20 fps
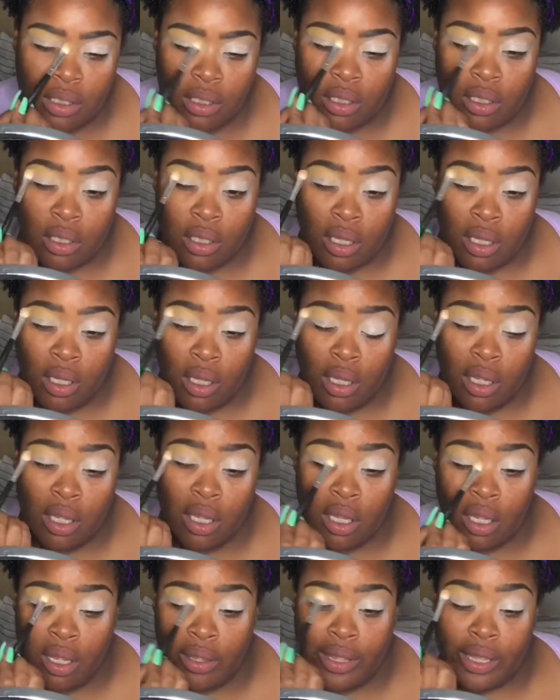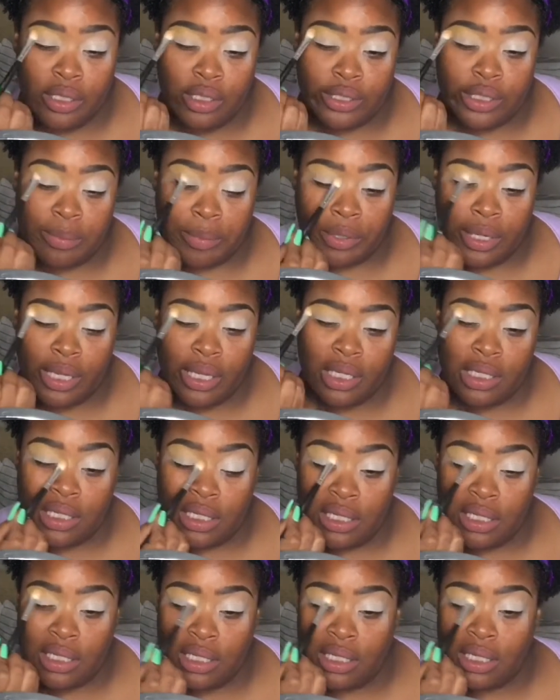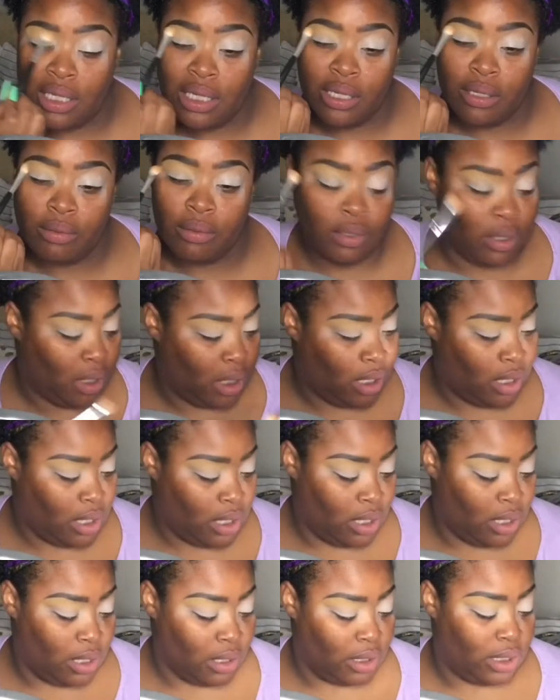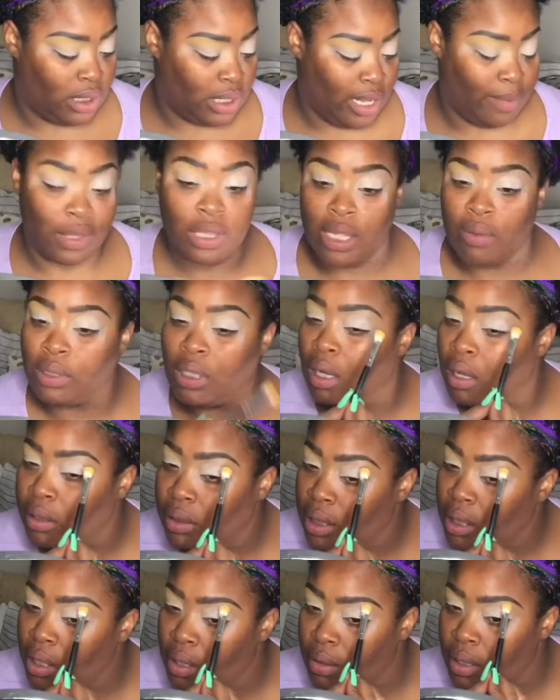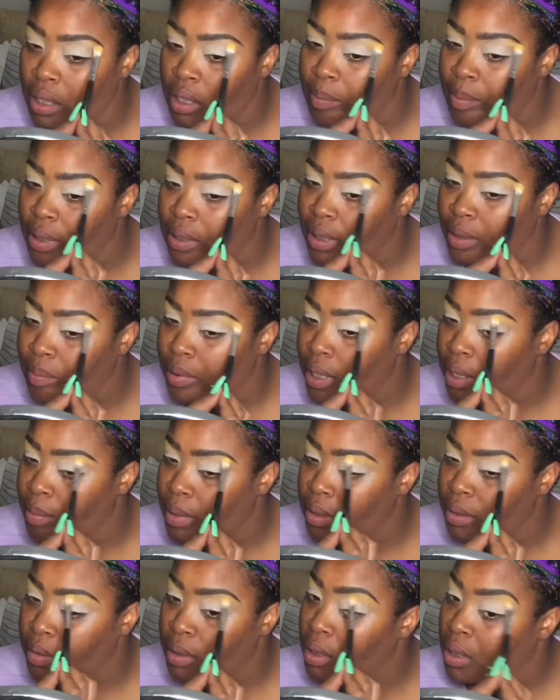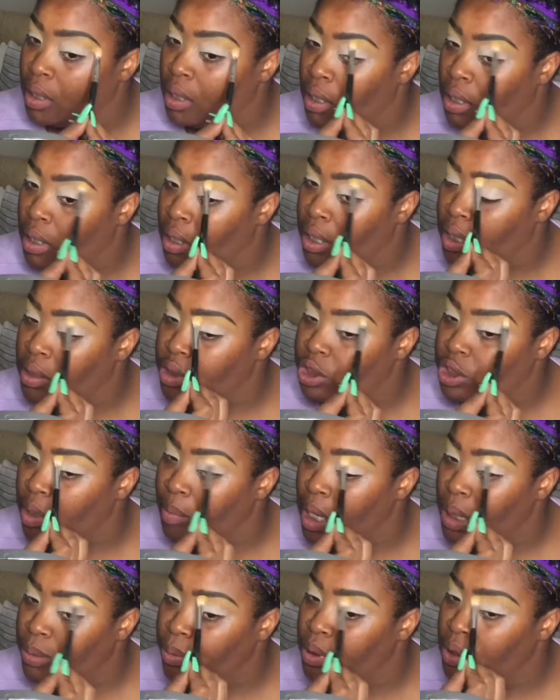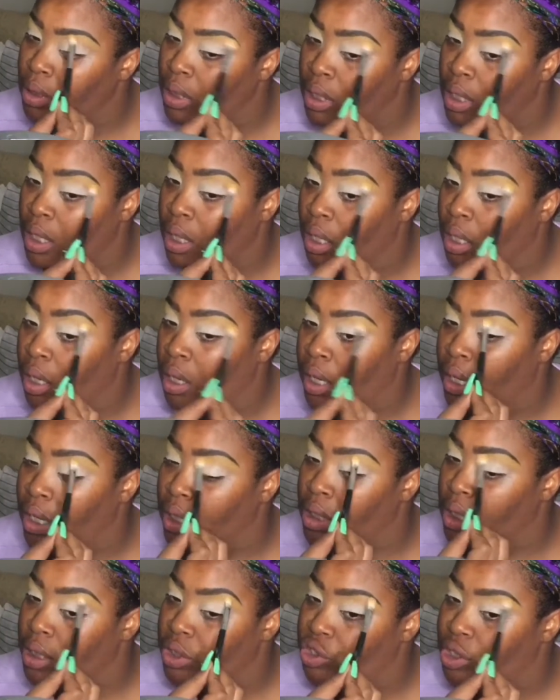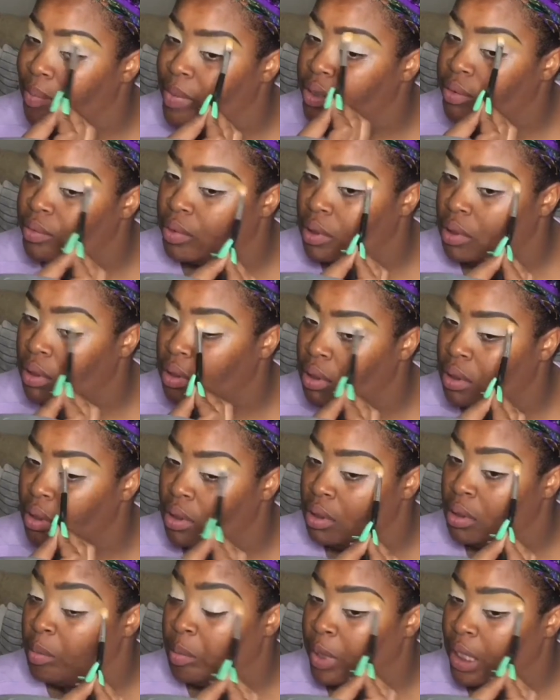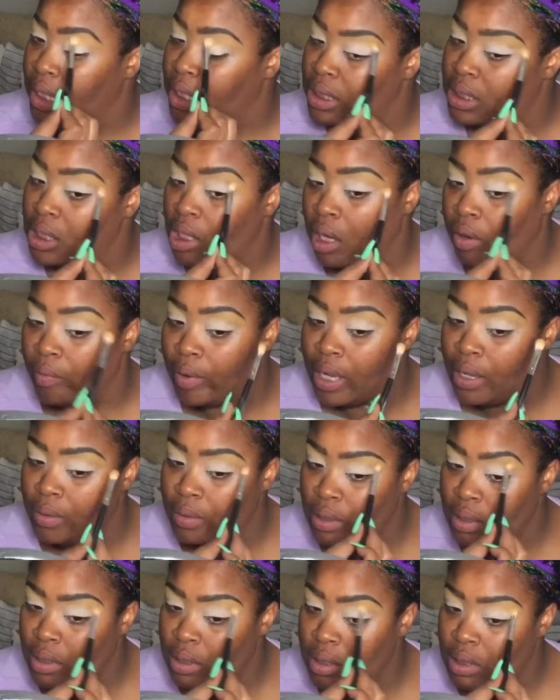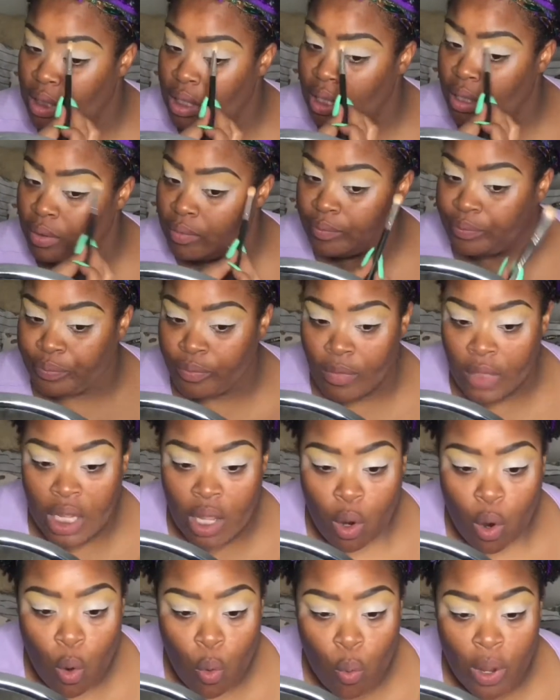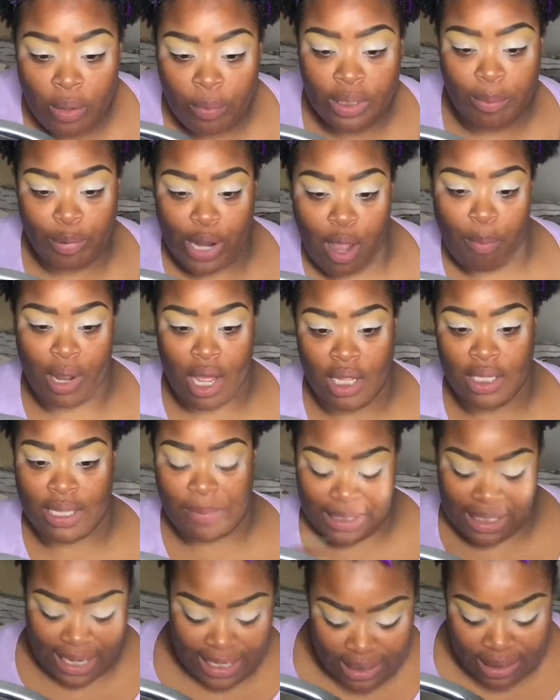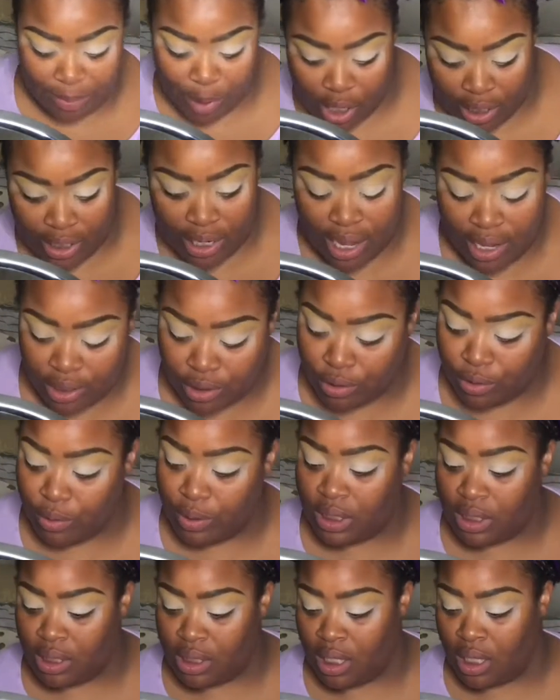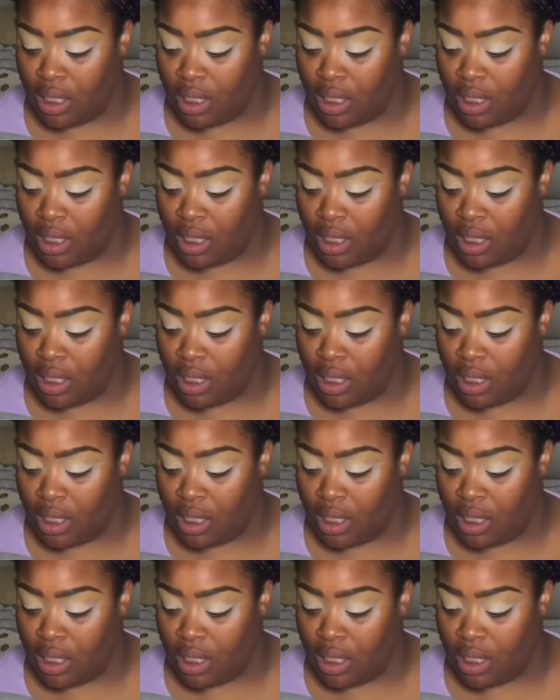yellow, golden yellow, bright yellow color, and I'm just using that as like the first transitional color. I'm putting that right up underneath my eyebrow bone and bringing it down to the higher